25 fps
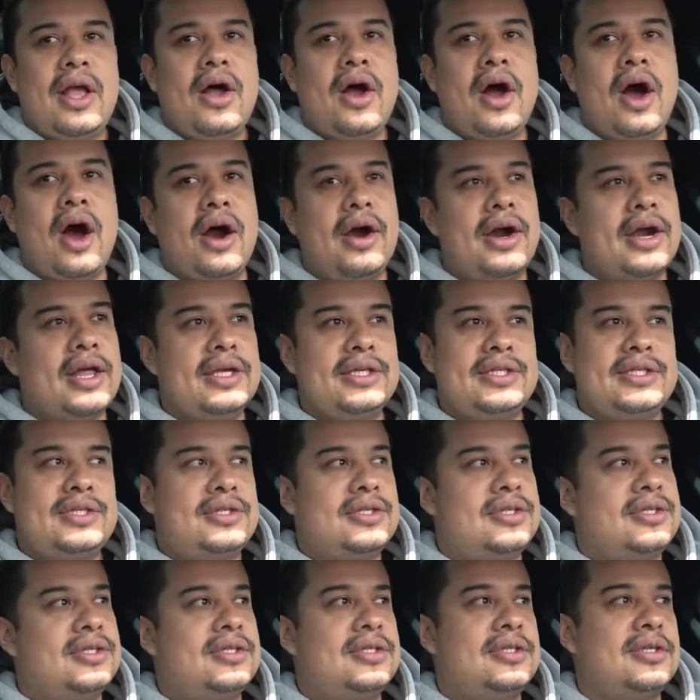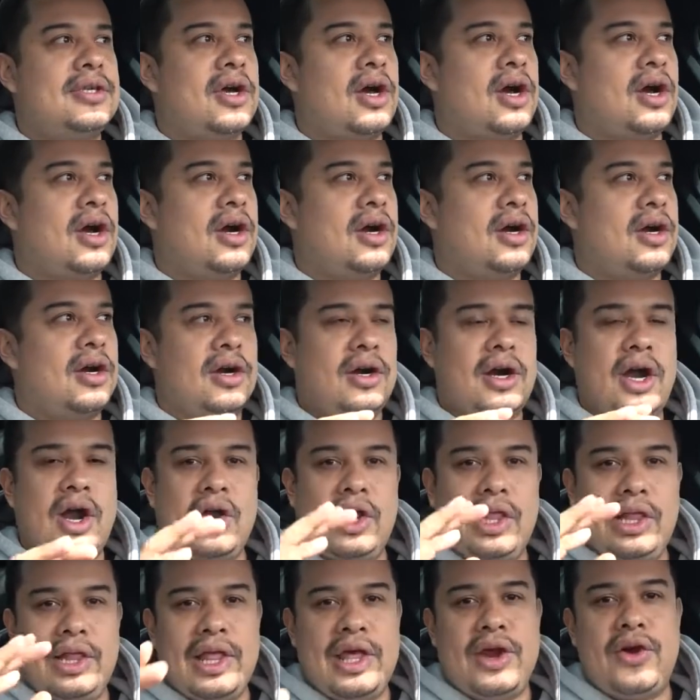Artists
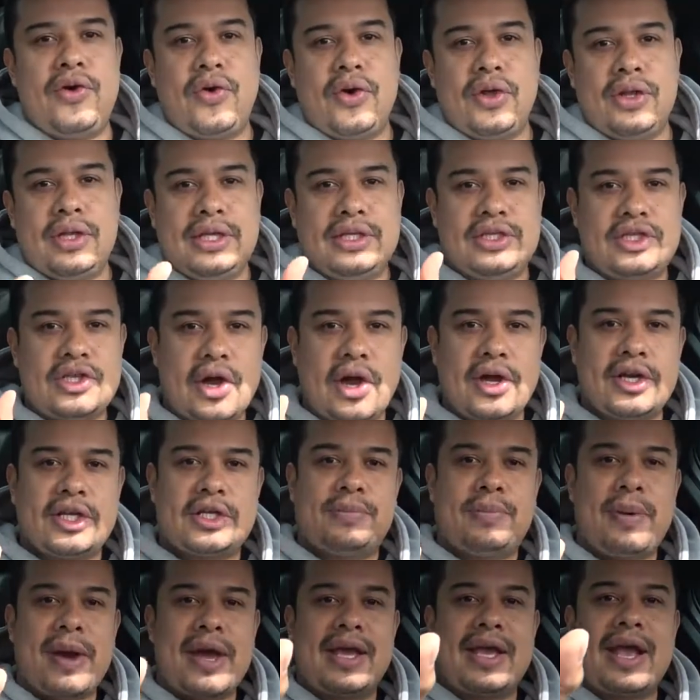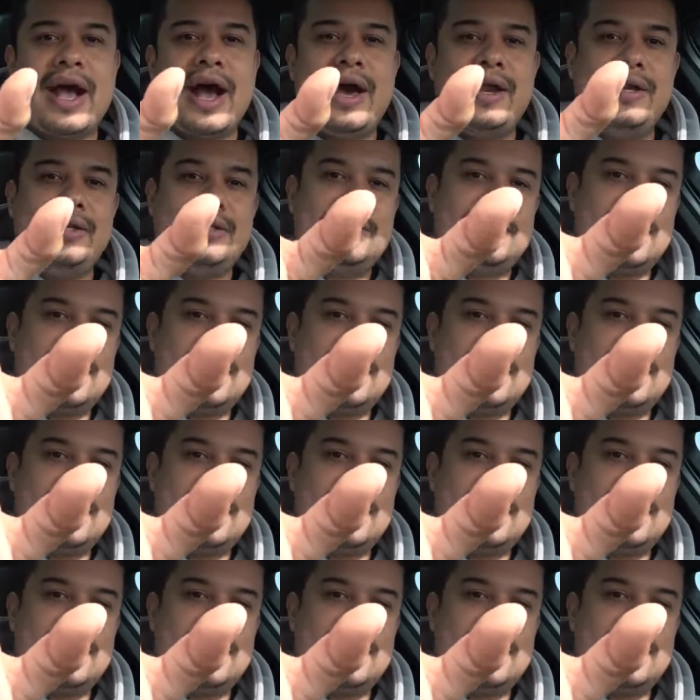are literally touched by God and